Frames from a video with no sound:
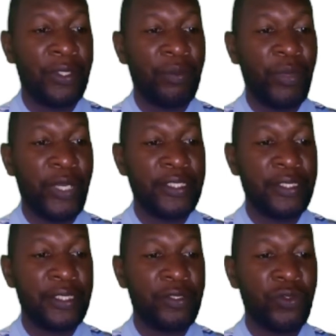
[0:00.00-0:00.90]
Part
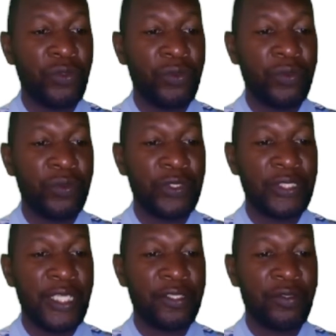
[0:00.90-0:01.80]
2,
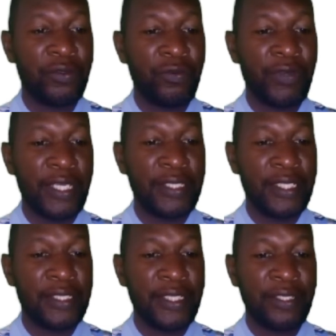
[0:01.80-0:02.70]
state two
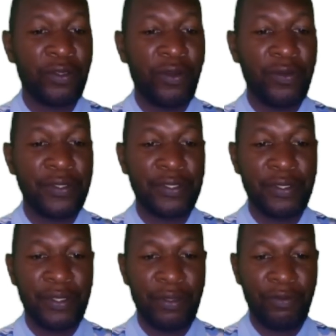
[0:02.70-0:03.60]
factors that cause
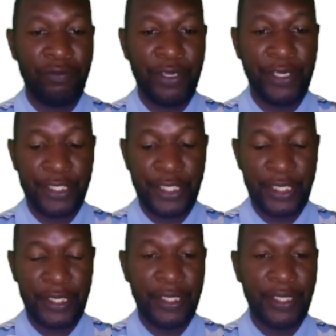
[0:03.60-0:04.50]
variation
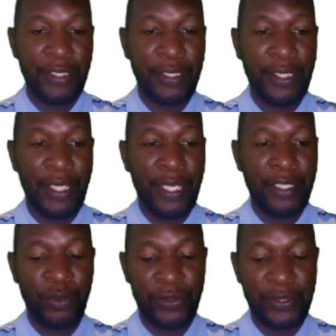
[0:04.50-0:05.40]
in
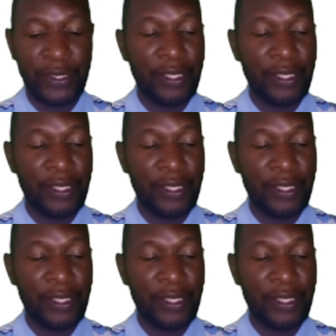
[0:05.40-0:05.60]
animals.